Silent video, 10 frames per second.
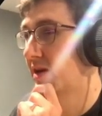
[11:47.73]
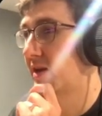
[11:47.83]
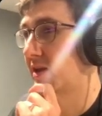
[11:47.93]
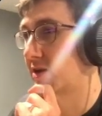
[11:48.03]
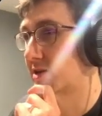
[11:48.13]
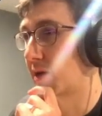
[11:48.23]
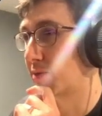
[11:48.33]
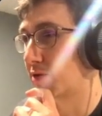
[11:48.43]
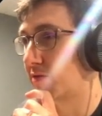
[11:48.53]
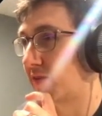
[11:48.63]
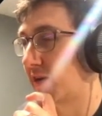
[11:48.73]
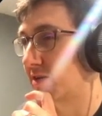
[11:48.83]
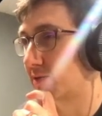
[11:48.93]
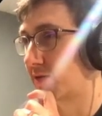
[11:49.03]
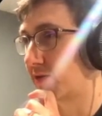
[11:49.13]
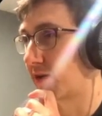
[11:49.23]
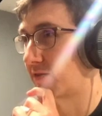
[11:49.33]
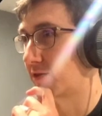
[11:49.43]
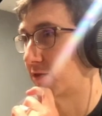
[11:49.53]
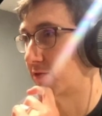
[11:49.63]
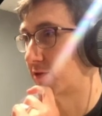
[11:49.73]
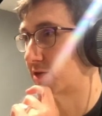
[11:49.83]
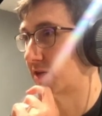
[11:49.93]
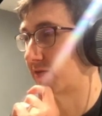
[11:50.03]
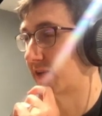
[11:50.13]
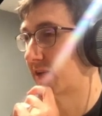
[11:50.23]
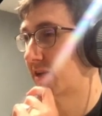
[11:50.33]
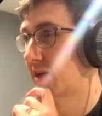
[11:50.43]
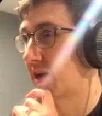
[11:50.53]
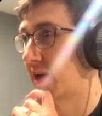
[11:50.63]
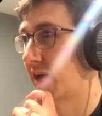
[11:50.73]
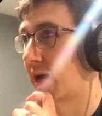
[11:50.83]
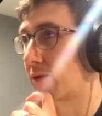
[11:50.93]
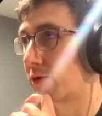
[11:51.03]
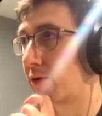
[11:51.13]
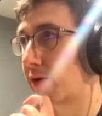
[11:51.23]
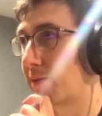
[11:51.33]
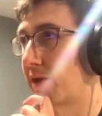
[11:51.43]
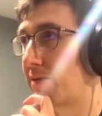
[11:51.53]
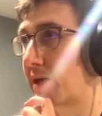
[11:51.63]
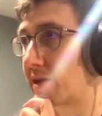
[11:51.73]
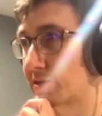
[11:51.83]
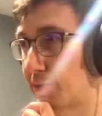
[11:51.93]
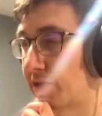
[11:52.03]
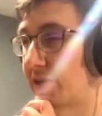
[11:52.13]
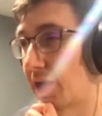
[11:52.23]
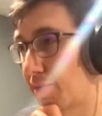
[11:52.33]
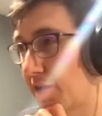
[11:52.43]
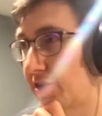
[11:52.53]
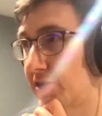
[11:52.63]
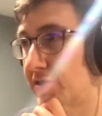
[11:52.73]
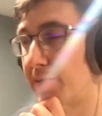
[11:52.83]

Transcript: And then you just upload files whenever you have a new version of it. And I would recommend making spreads and pages.